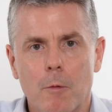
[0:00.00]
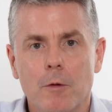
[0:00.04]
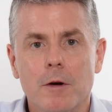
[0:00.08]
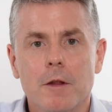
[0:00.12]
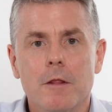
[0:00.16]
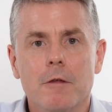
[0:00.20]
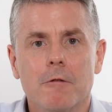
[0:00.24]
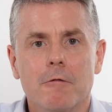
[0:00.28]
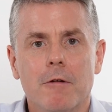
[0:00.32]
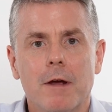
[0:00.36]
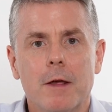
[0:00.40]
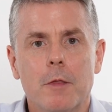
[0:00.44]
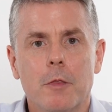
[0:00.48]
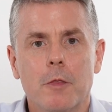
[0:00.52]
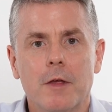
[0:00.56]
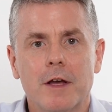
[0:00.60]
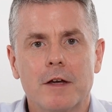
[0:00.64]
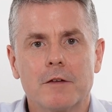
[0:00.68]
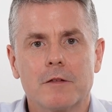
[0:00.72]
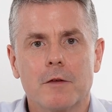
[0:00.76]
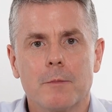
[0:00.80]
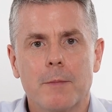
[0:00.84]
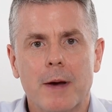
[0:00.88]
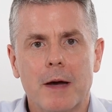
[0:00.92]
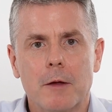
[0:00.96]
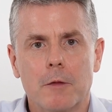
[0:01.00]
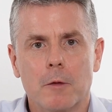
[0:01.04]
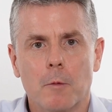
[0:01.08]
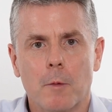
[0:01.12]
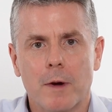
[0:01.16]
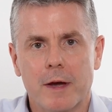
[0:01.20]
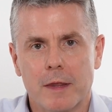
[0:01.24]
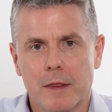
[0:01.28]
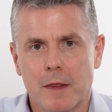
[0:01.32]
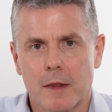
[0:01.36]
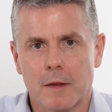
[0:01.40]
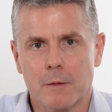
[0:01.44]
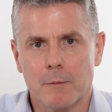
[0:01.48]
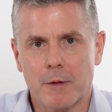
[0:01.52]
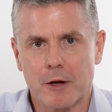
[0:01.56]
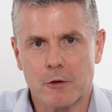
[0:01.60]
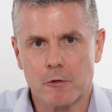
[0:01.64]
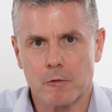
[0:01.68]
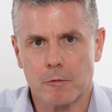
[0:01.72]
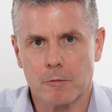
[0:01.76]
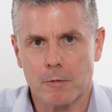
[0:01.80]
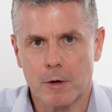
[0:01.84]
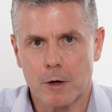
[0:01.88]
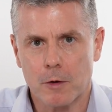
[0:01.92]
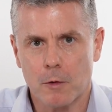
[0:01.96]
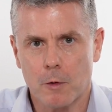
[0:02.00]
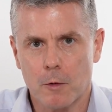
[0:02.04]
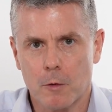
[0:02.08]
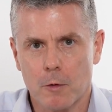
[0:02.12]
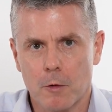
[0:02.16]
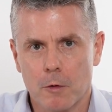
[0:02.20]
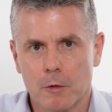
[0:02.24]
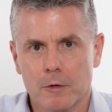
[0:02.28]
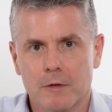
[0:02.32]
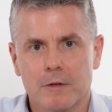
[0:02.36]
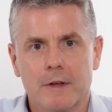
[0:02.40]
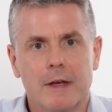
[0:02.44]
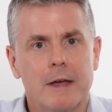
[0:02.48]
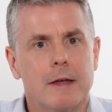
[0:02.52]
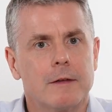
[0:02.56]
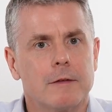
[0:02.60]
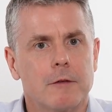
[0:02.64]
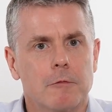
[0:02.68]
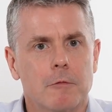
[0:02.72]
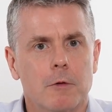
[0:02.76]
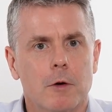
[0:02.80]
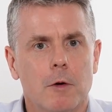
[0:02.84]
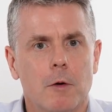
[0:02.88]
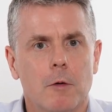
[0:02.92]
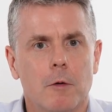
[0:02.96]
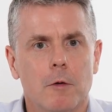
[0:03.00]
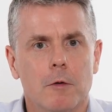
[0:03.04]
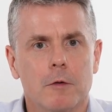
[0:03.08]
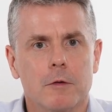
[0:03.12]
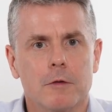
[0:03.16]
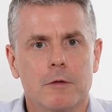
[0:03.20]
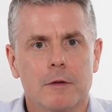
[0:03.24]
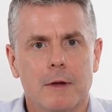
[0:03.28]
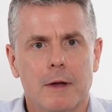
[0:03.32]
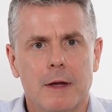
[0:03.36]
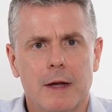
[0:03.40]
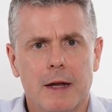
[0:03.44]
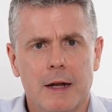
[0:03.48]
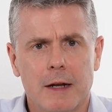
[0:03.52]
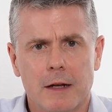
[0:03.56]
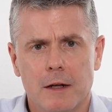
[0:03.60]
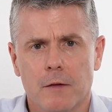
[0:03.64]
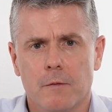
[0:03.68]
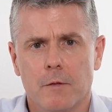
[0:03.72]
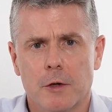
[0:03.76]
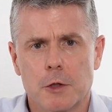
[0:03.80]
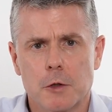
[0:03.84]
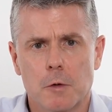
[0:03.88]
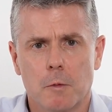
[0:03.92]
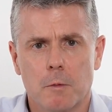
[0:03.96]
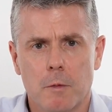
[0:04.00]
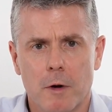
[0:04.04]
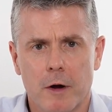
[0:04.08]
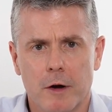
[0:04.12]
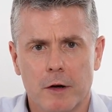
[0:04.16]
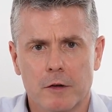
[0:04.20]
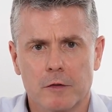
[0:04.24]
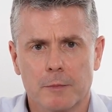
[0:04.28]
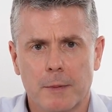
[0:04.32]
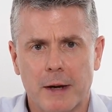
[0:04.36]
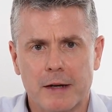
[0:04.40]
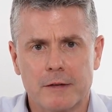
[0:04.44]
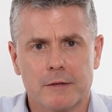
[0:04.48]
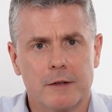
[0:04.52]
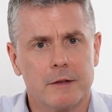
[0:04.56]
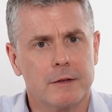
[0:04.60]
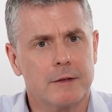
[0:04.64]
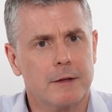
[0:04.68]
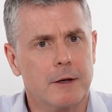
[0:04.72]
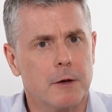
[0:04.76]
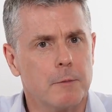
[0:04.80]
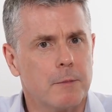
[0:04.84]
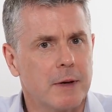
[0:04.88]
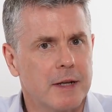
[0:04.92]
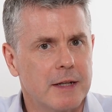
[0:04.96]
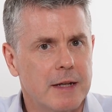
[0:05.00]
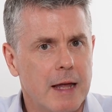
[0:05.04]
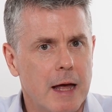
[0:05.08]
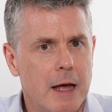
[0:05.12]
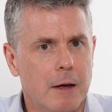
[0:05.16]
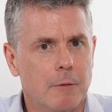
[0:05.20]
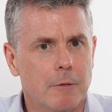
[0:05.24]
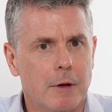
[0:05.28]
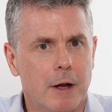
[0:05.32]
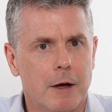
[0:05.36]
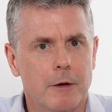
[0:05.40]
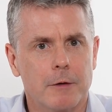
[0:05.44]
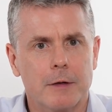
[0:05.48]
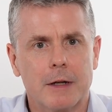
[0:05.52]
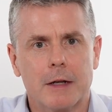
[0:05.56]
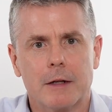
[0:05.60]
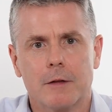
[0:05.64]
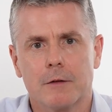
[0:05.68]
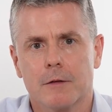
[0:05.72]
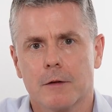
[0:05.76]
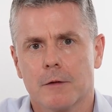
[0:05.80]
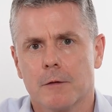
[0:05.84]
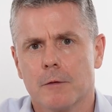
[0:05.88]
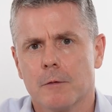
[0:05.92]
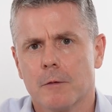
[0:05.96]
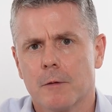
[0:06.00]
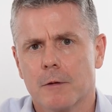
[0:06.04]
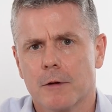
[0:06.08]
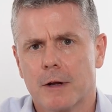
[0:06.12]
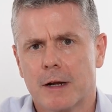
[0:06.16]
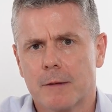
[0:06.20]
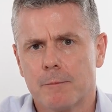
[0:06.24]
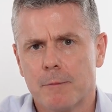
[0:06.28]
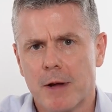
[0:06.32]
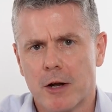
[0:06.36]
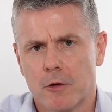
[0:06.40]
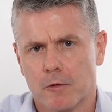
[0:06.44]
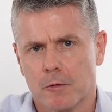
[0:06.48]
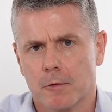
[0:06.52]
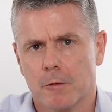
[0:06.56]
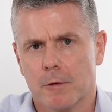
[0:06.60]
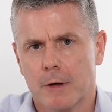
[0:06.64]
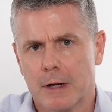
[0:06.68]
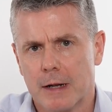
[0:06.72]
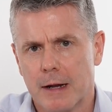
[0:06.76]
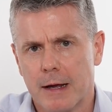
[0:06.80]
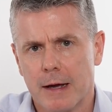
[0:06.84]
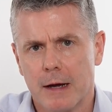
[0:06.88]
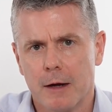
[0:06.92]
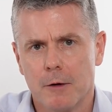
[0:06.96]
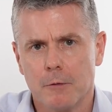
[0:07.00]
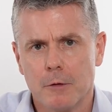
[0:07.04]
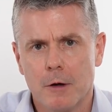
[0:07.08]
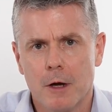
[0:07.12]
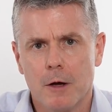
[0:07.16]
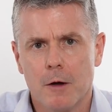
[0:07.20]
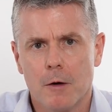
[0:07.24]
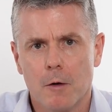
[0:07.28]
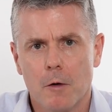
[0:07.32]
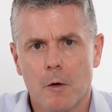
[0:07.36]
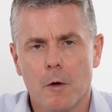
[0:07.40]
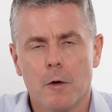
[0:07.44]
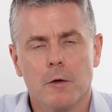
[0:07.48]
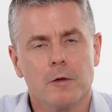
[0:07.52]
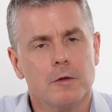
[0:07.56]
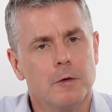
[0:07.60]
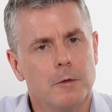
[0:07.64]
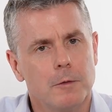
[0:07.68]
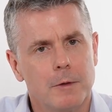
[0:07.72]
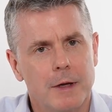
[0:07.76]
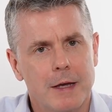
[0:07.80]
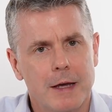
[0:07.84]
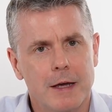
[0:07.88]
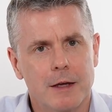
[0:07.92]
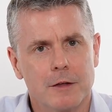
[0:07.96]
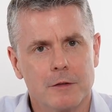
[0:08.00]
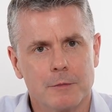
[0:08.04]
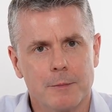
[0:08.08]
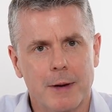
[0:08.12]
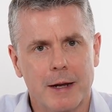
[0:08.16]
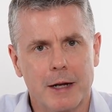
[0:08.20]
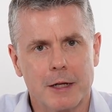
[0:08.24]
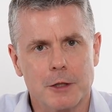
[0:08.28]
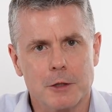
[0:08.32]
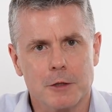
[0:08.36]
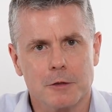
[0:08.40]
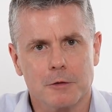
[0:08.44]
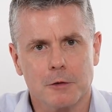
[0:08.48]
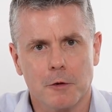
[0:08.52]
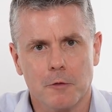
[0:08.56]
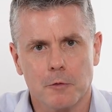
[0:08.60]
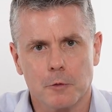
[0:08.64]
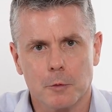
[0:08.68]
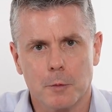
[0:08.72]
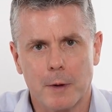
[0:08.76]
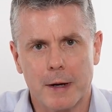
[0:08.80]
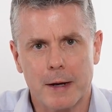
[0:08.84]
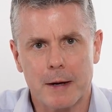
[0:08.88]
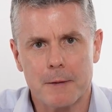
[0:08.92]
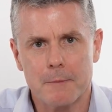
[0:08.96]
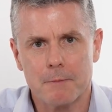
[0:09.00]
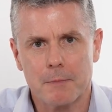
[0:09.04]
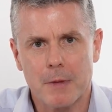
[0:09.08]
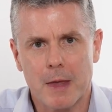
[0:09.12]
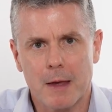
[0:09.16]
one of the great things about the way that the Metrel records is it records individual workspaces that can be downloaded to Metrel Cloud or to ES Manager software.